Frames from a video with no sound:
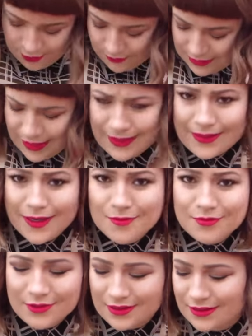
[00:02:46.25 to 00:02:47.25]
I always hate
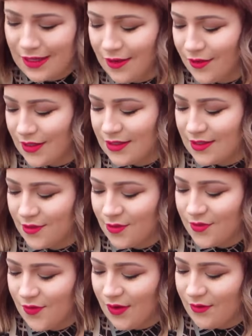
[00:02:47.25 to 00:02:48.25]
getting prints out of these because I
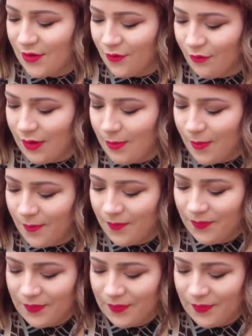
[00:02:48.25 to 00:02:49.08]
always feel like I'm going to rip them.